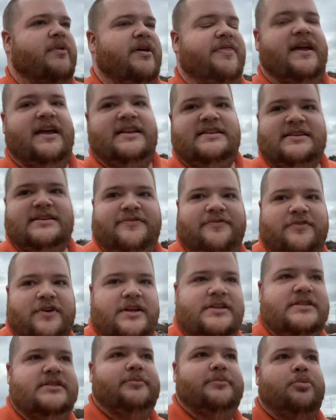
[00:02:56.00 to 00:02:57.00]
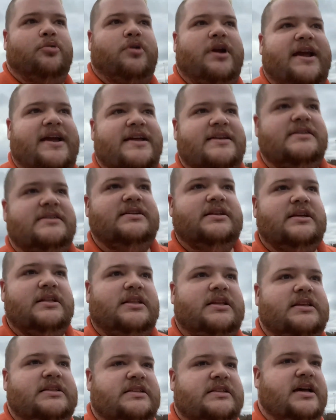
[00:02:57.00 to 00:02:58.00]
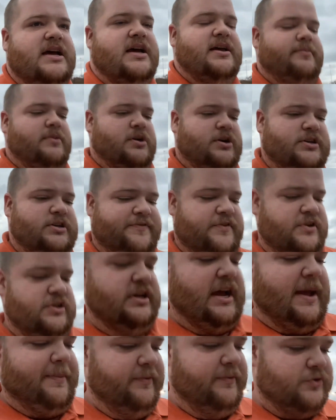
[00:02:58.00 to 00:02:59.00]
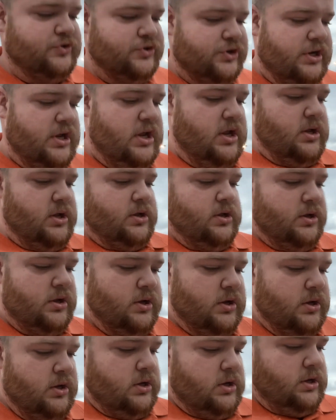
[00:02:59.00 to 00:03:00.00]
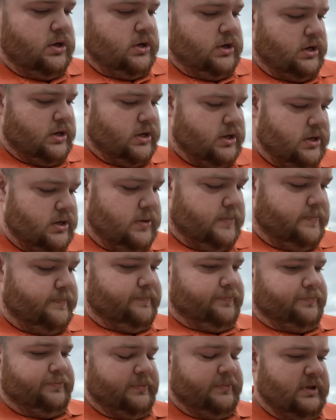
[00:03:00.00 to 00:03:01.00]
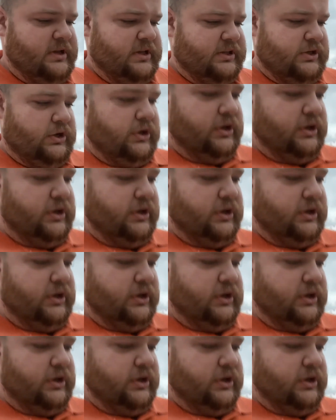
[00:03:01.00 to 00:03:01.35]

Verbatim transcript: a different brand this time, or a different type of tree. Um, it's called